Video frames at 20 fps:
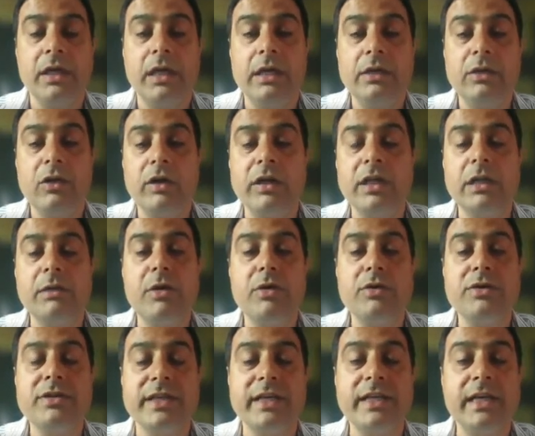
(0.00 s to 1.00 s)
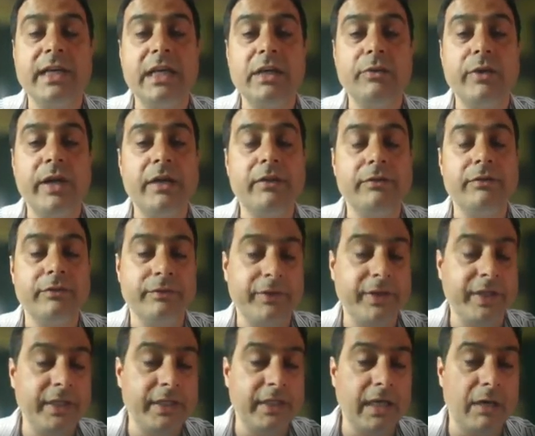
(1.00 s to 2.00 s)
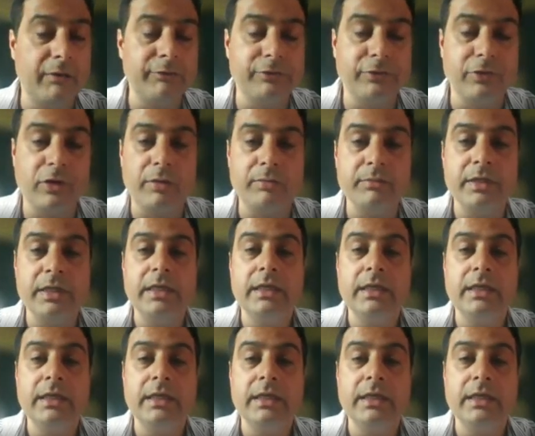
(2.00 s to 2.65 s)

And talking about Srinagar, where we come from,